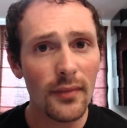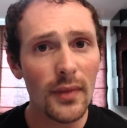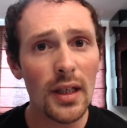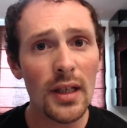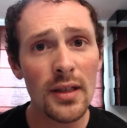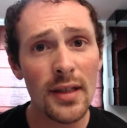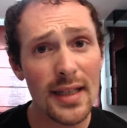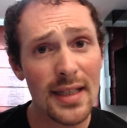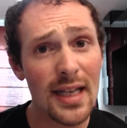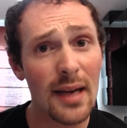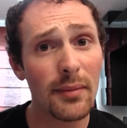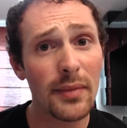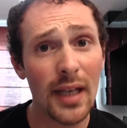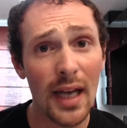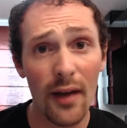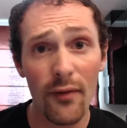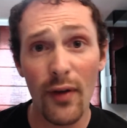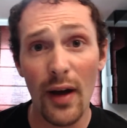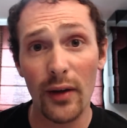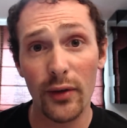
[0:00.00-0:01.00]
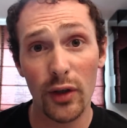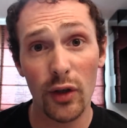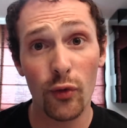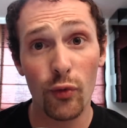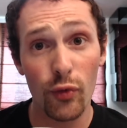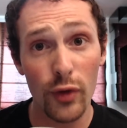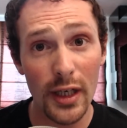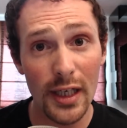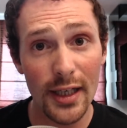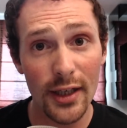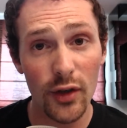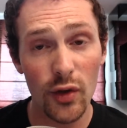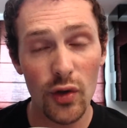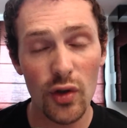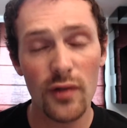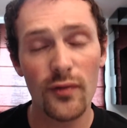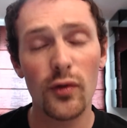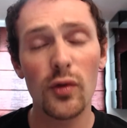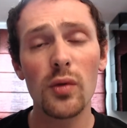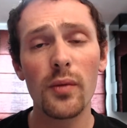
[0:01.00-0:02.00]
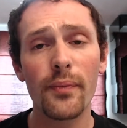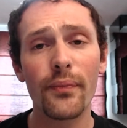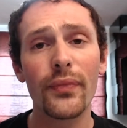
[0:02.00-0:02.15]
That's something I found really useful.